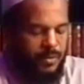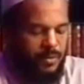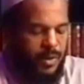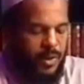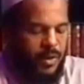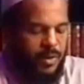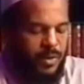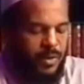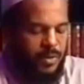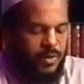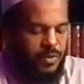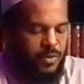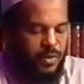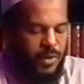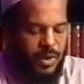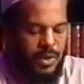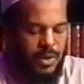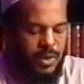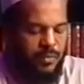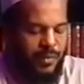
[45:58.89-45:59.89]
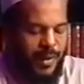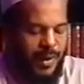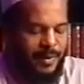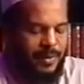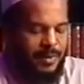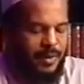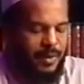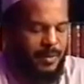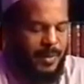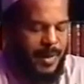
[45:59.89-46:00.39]
one of the students of
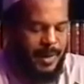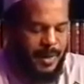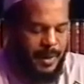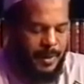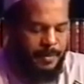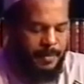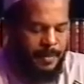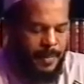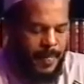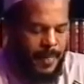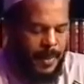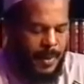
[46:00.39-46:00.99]
Hassan al-Banna.